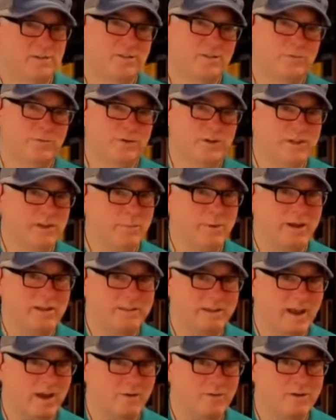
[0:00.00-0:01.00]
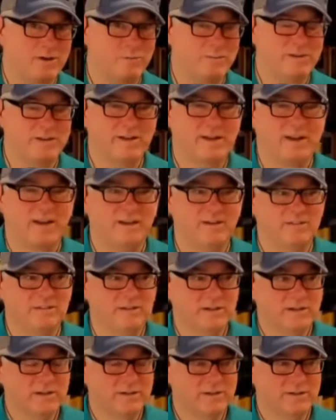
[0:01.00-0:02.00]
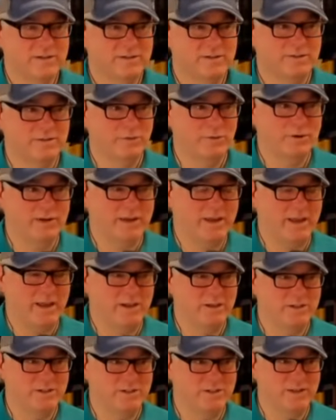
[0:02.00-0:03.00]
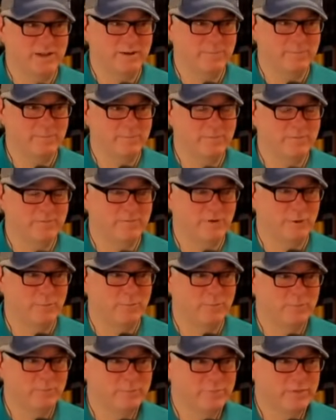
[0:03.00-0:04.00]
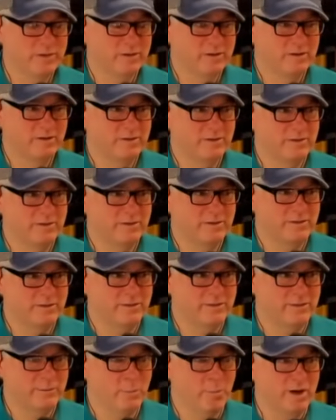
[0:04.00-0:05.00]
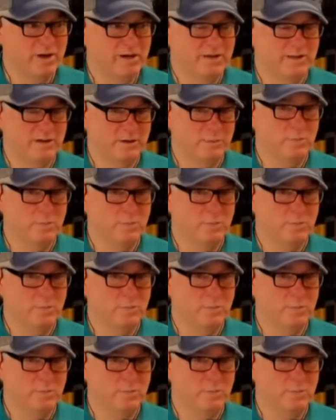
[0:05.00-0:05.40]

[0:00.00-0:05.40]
it really about the outcome of the case? There's no indication that from the money that her